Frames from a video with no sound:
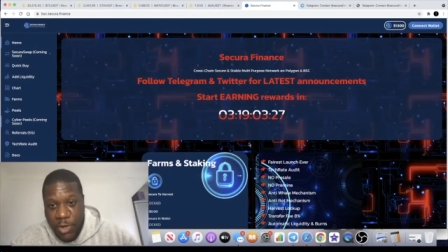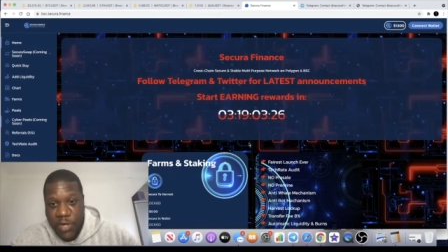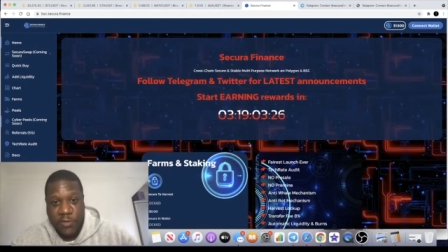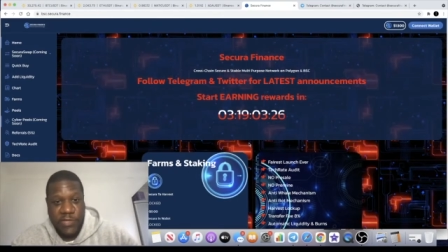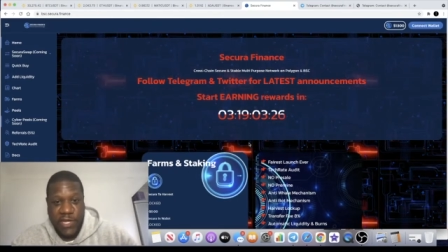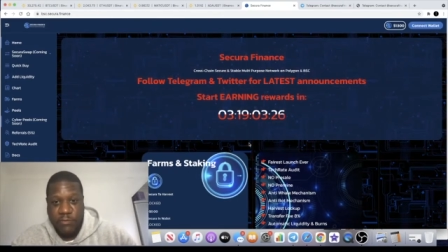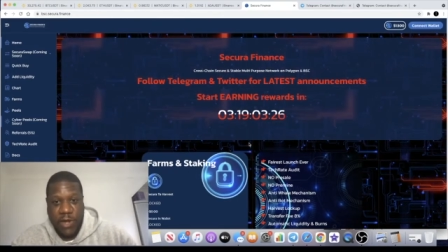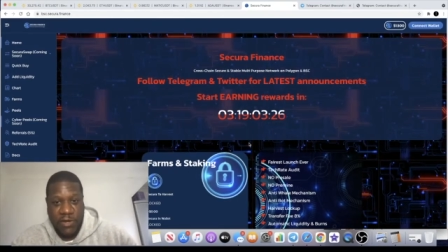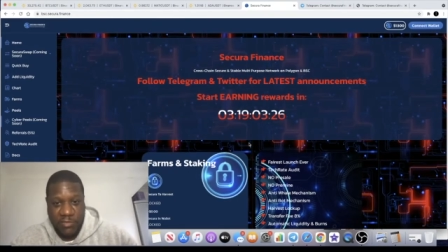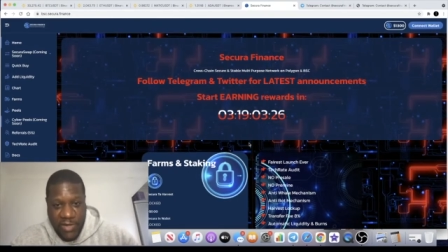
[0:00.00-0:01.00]
But I don't sit
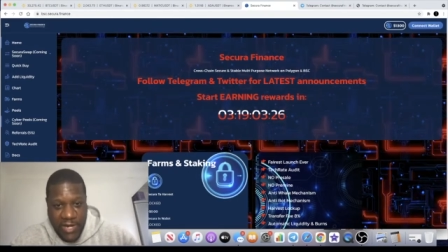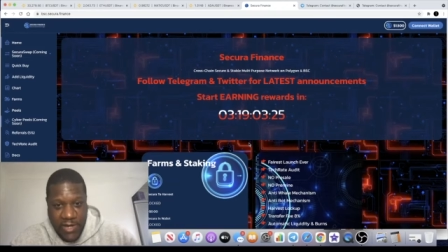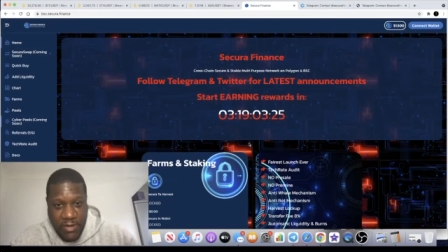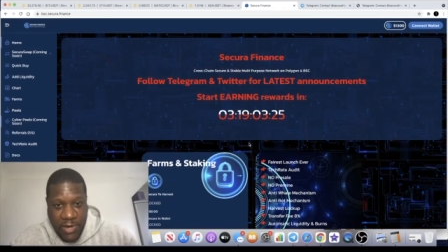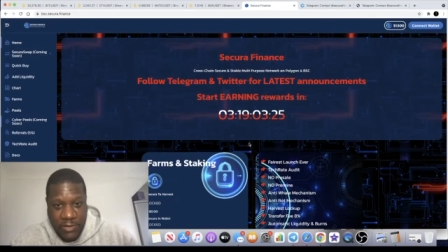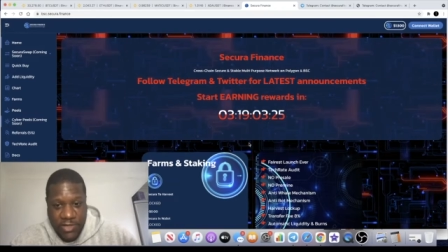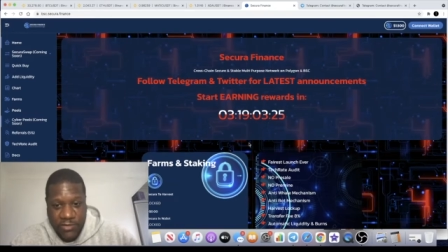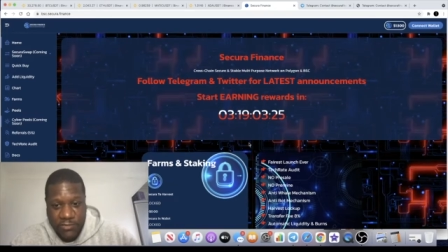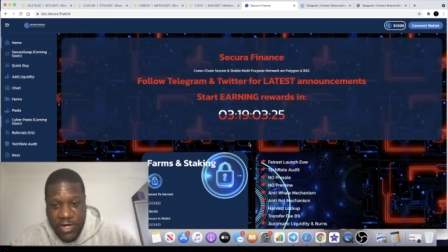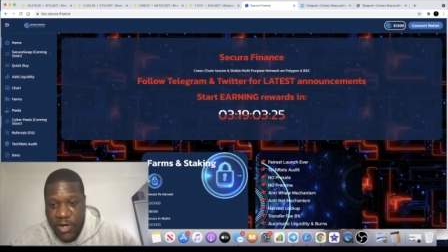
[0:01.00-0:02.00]
around complaining about it, right?